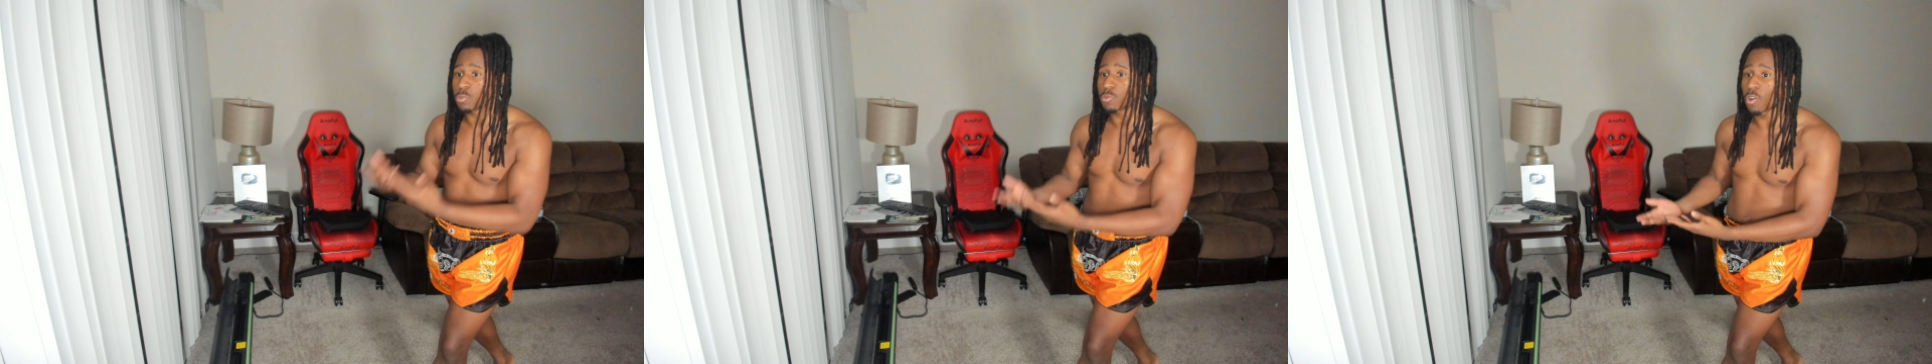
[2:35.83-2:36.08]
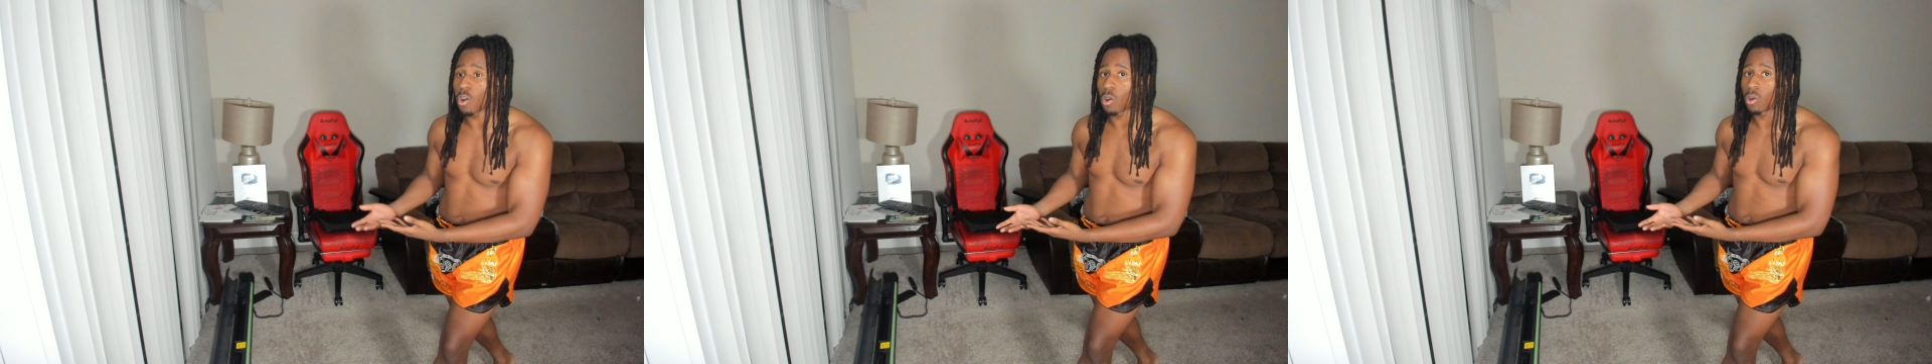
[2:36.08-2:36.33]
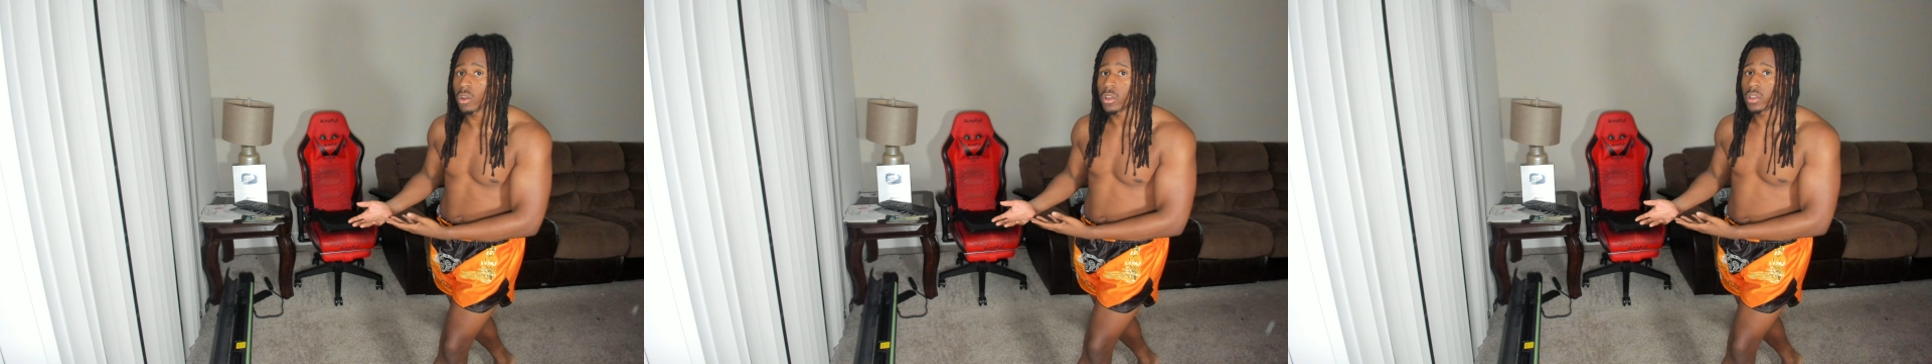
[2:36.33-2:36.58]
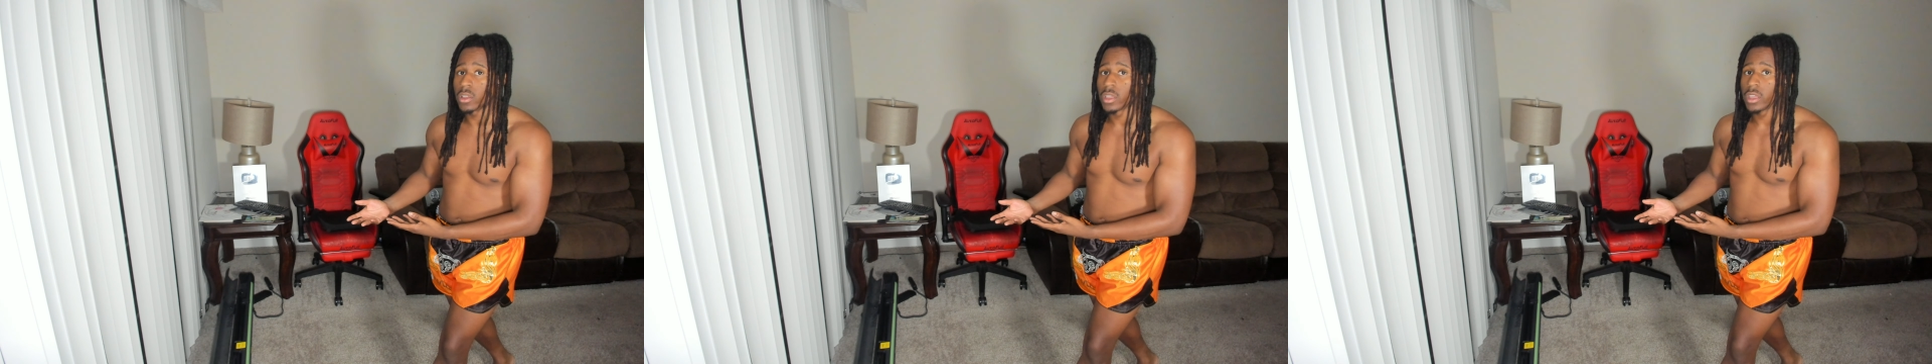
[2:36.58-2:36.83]
fall,
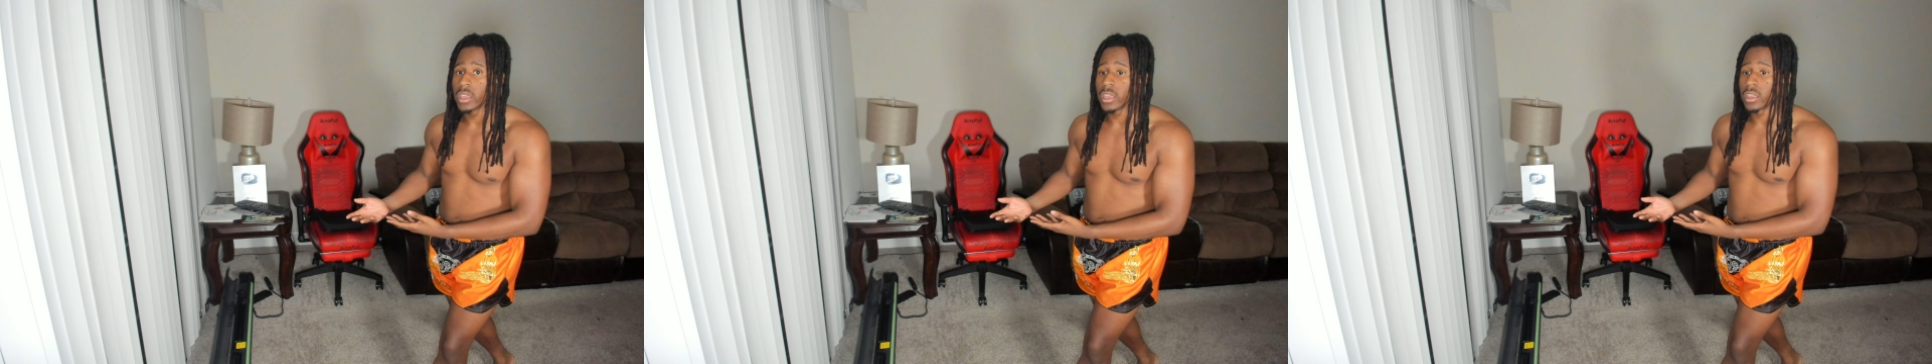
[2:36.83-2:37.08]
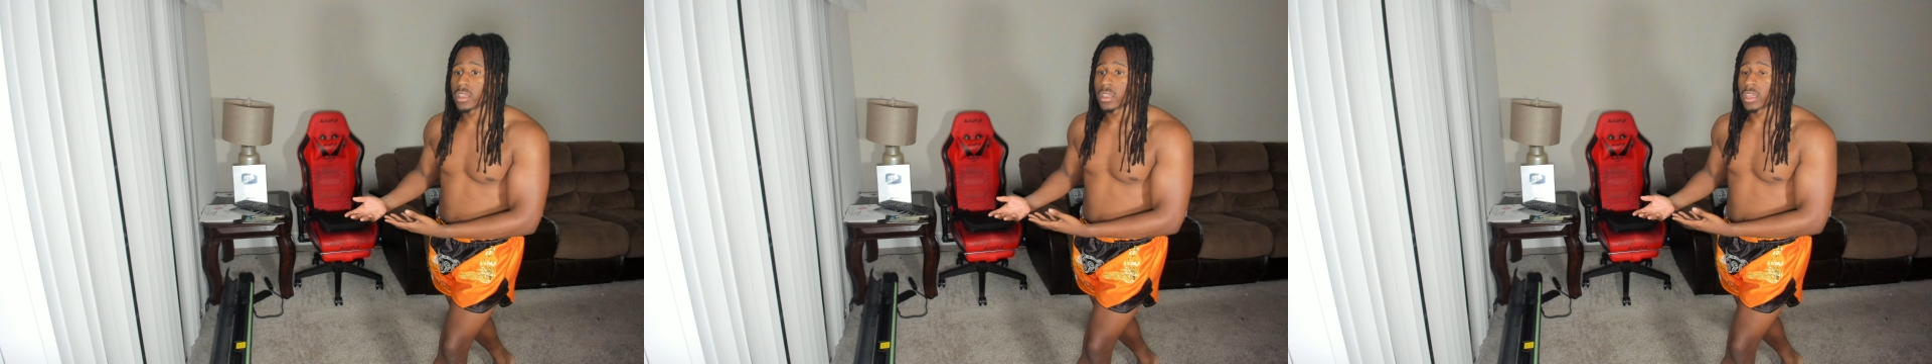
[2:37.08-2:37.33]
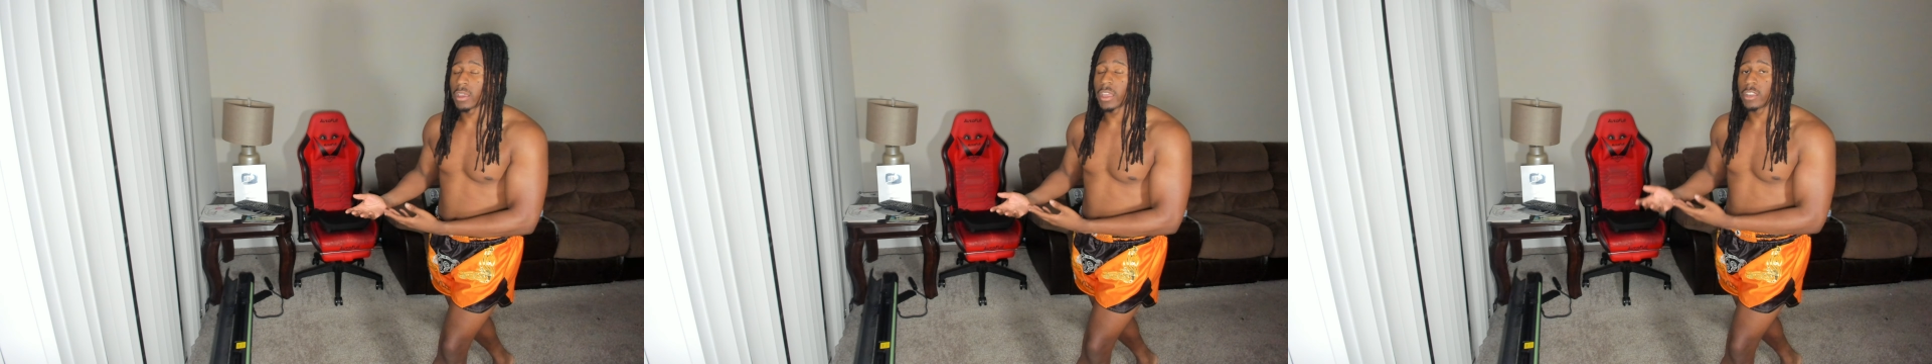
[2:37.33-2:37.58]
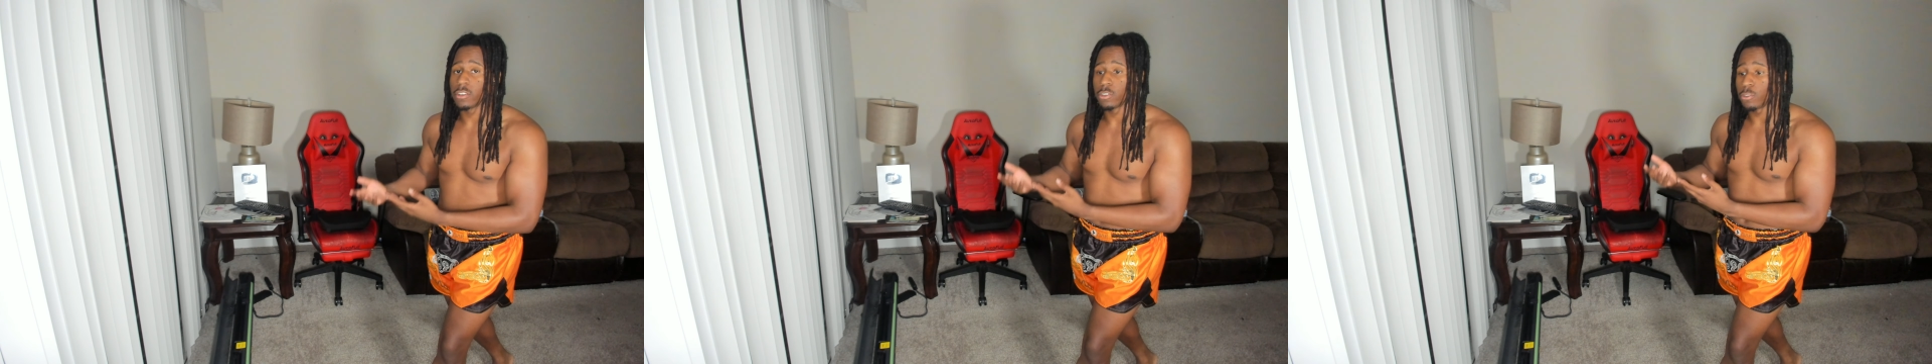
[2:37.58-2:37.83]

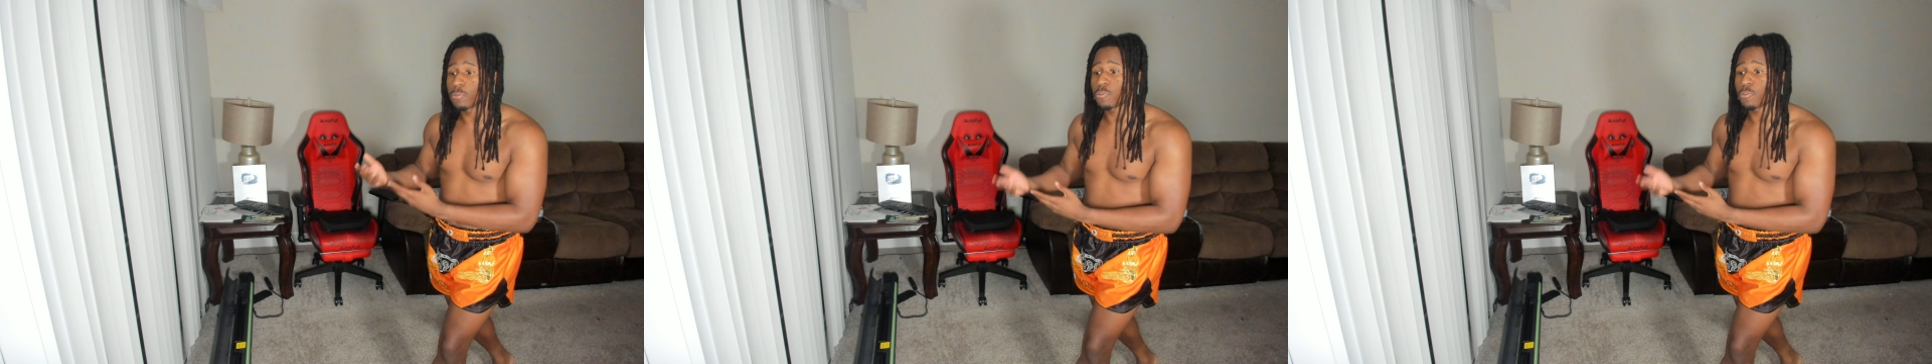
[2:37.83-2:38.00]
you